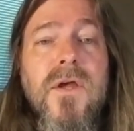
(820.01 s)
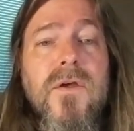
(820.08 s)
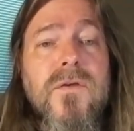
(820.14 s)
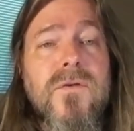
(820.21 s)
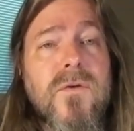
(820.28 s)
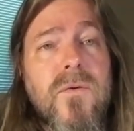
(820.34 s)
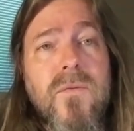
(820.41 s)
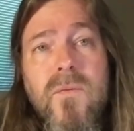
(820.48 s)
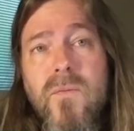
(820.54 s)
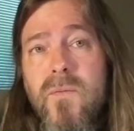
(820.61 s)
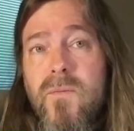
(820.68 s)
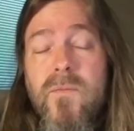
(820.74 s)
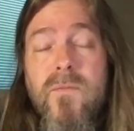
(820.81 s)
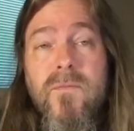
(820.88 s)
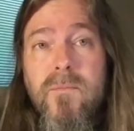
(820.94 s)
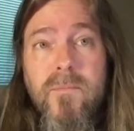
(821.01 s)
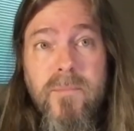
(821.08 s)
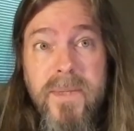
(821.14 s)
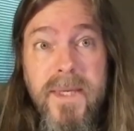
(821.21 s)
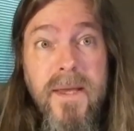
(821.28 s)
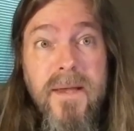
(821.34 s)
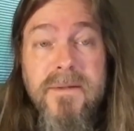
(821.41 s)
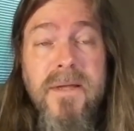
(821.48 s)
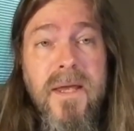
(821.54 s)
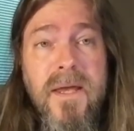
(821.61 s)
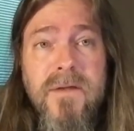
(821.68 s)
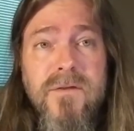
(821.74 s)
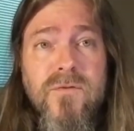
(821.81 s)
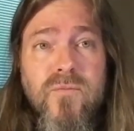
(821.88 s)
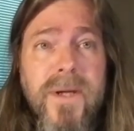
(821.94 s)
So BS
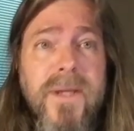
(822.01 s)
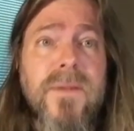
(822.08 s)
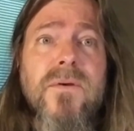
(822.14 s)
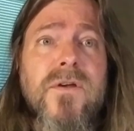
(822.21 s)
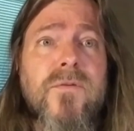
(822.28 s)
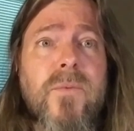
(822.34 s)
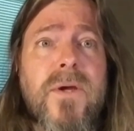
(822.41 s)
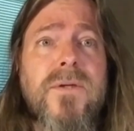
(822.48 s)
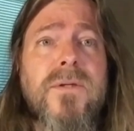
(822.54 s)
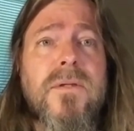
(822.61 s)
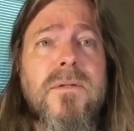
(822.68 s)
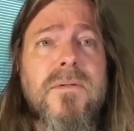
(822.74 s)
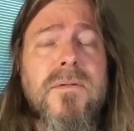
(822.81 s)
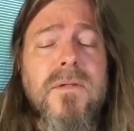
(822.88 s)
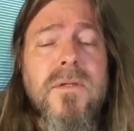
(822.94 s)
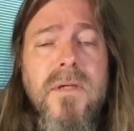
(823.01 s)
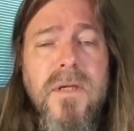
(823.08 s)
has regular expressions.